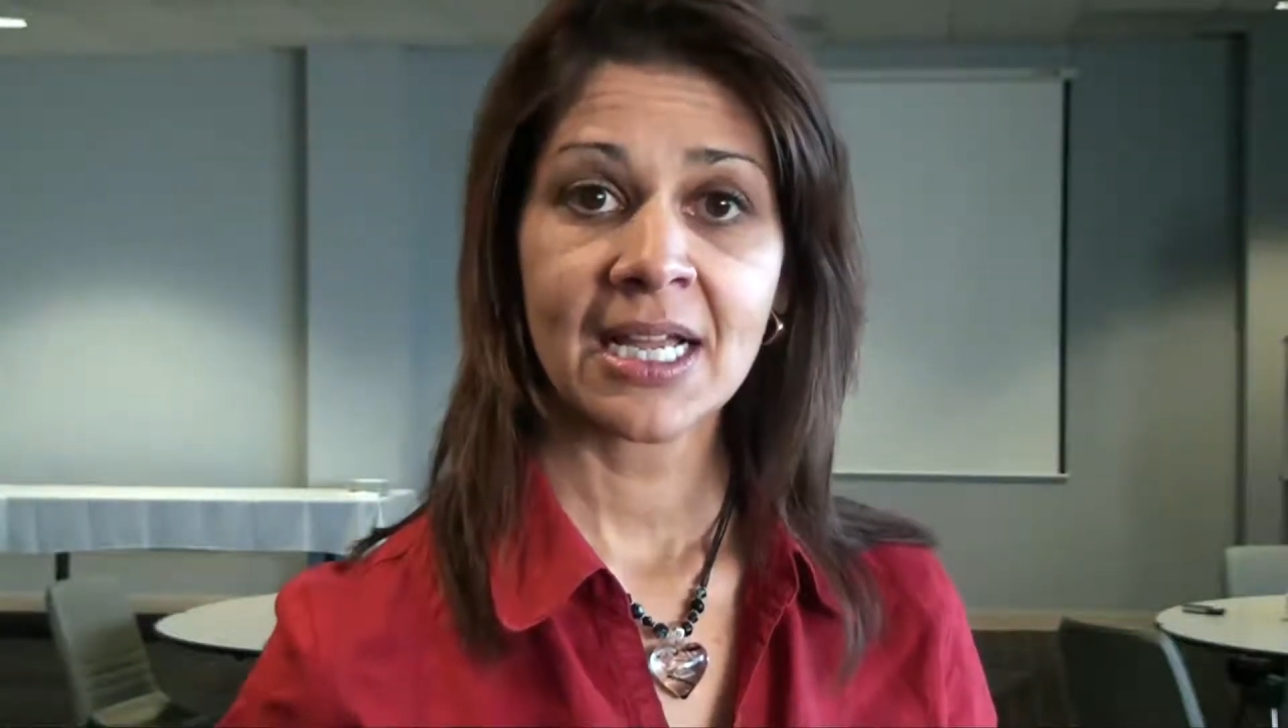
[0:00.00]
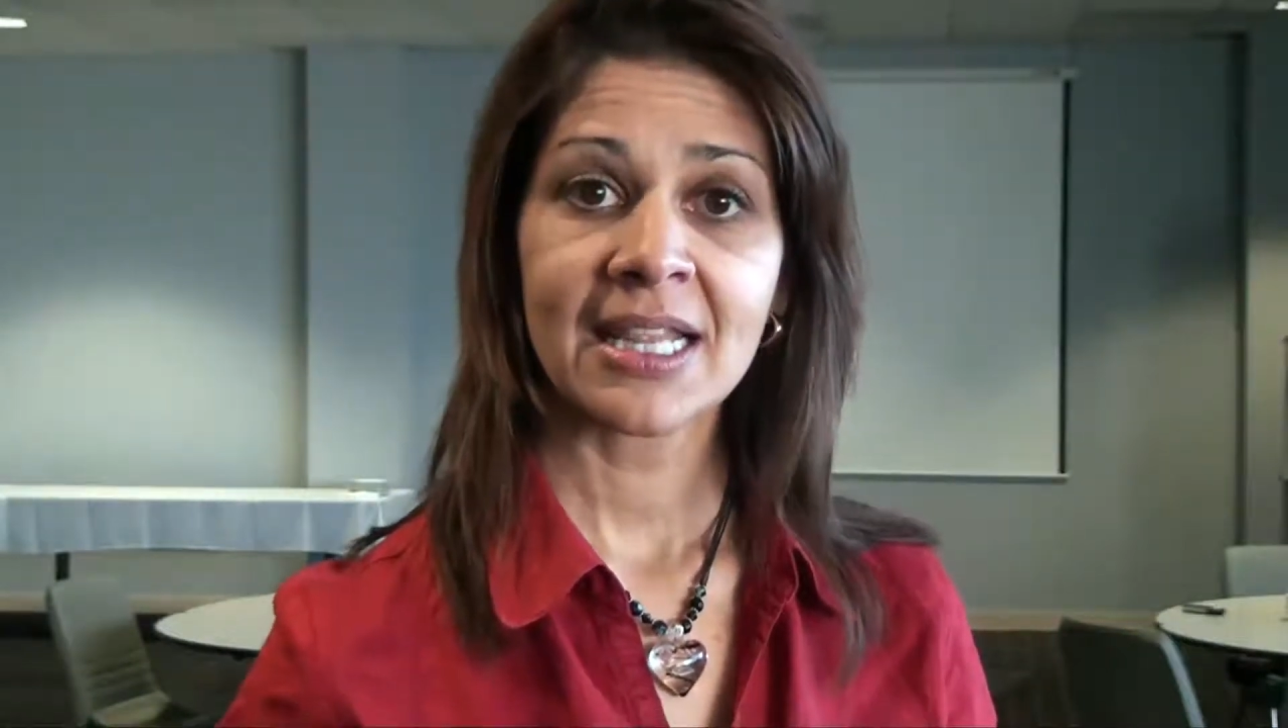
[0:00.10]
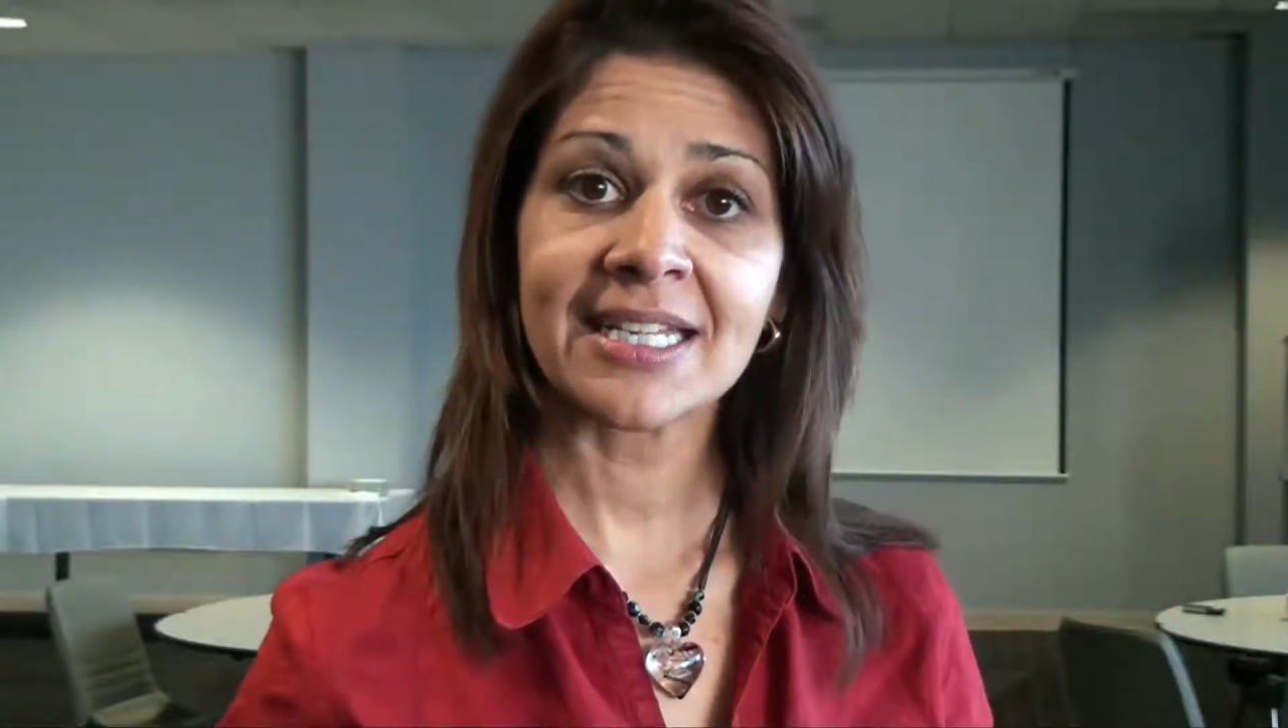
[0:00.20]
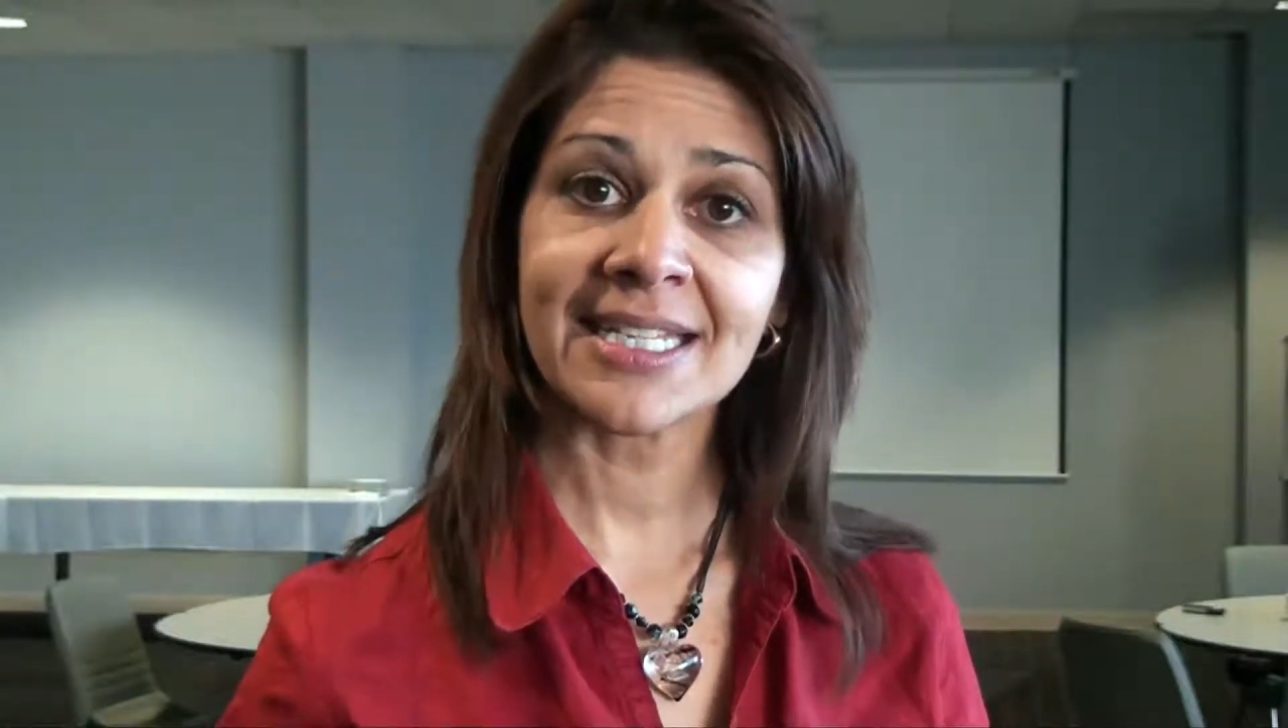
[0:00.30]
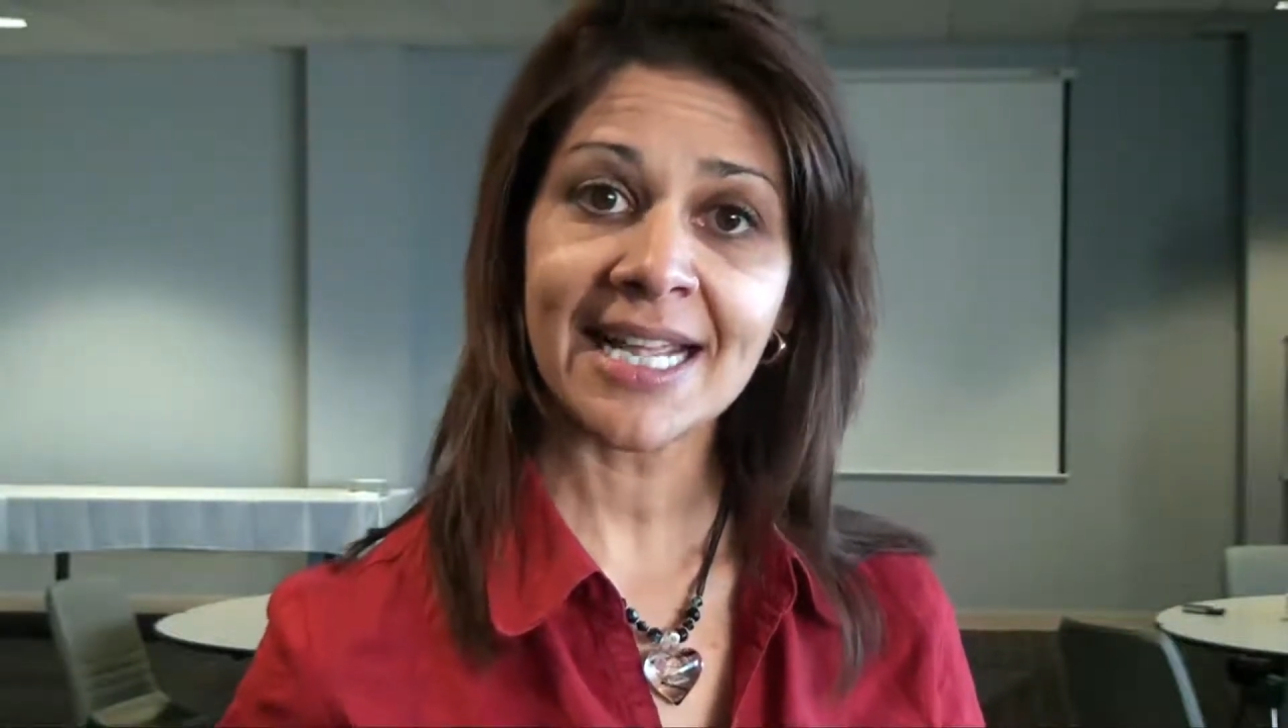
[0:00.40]

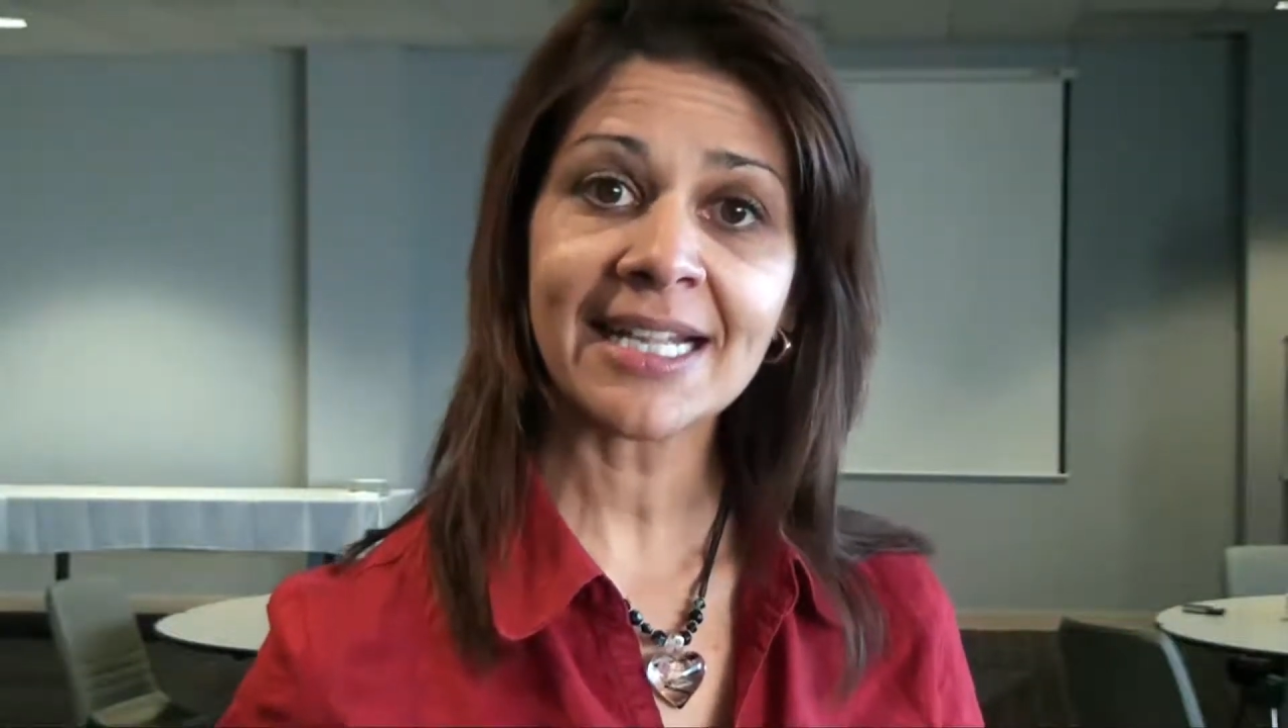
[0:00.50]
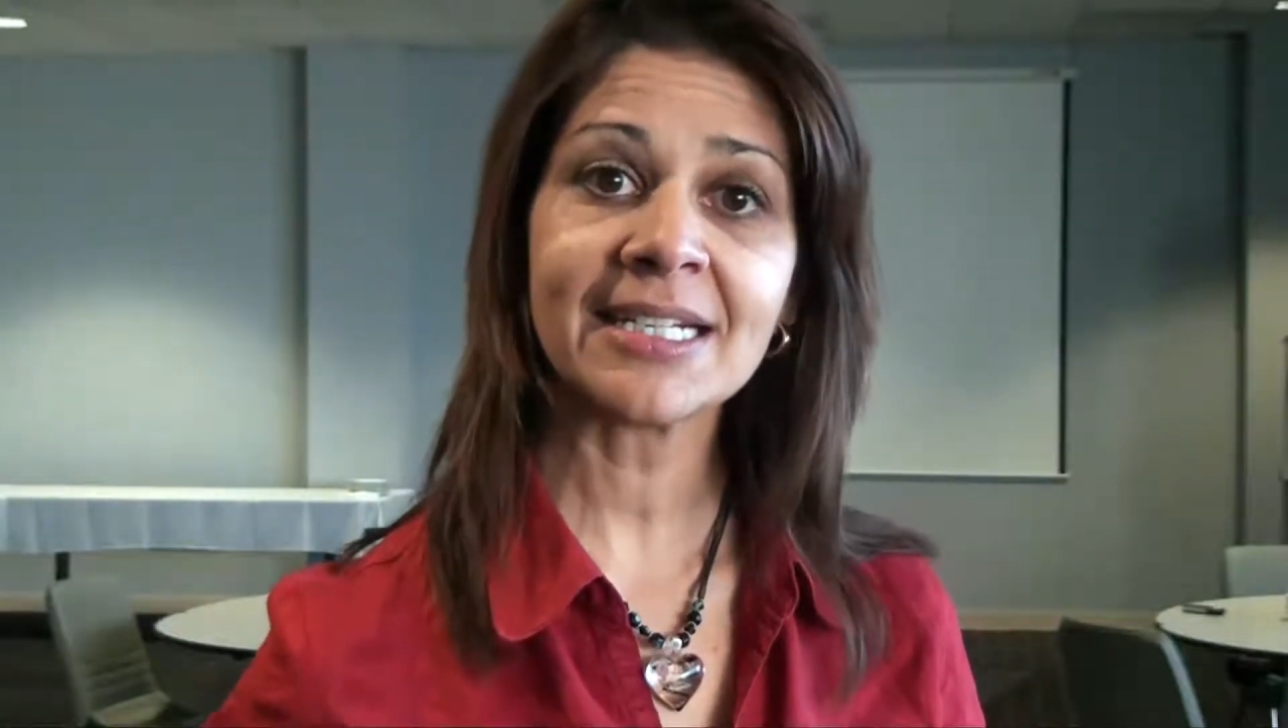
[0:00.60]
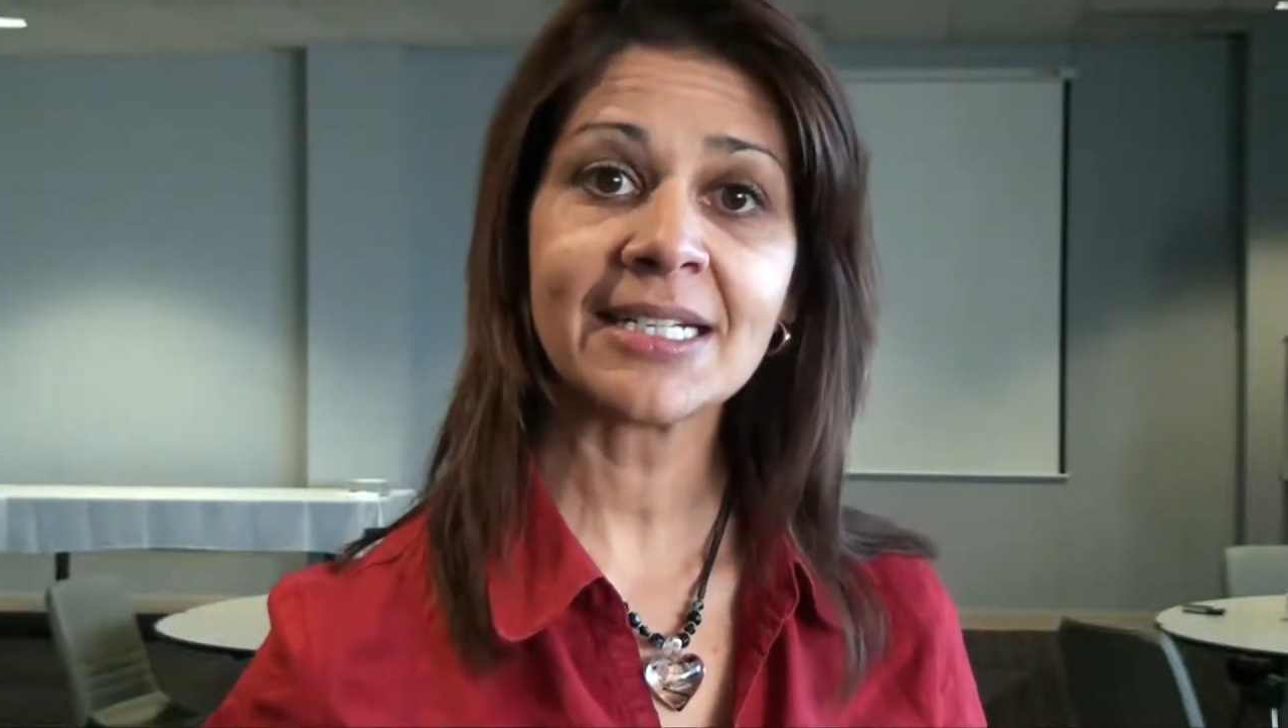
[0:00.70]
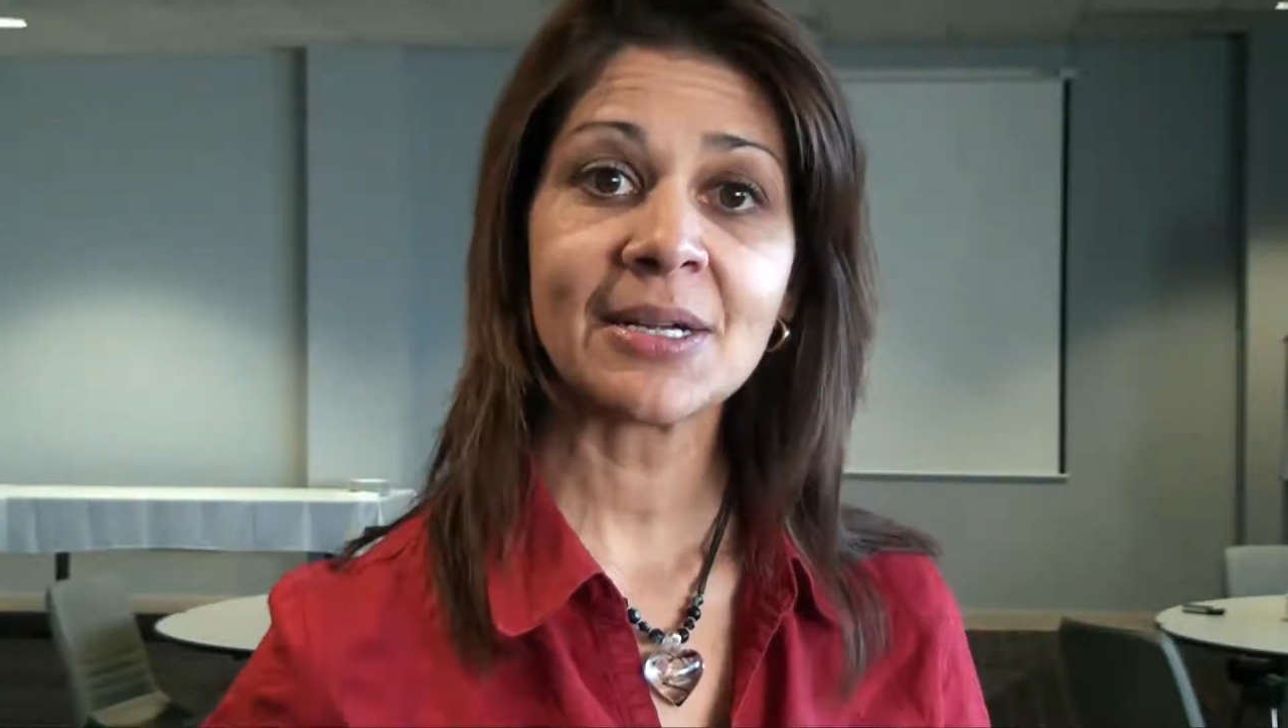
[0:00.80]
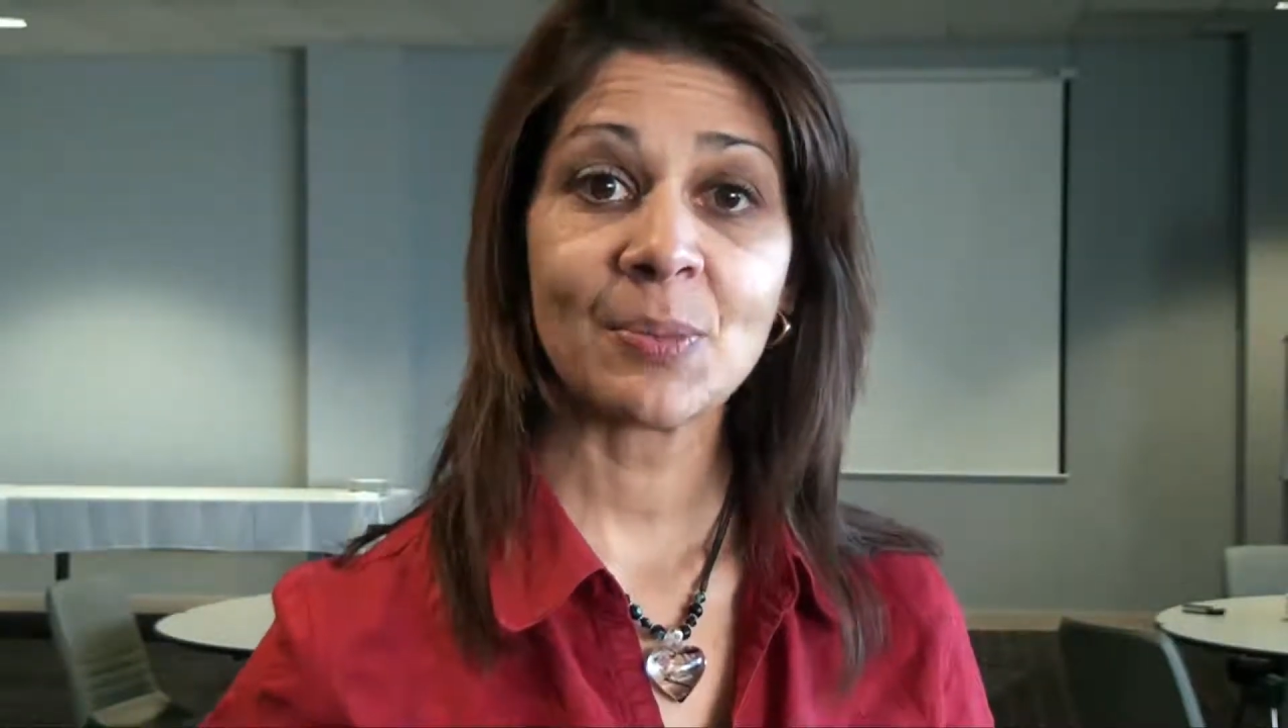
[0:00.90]
The
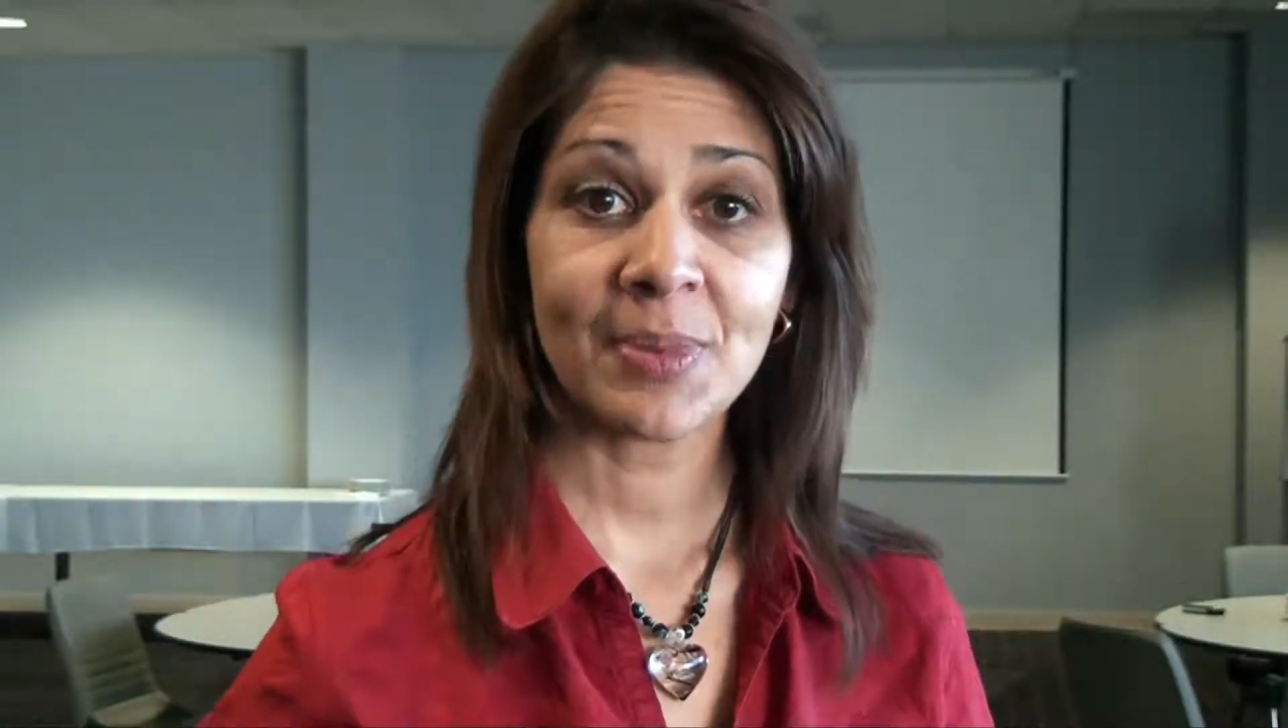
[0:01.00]
second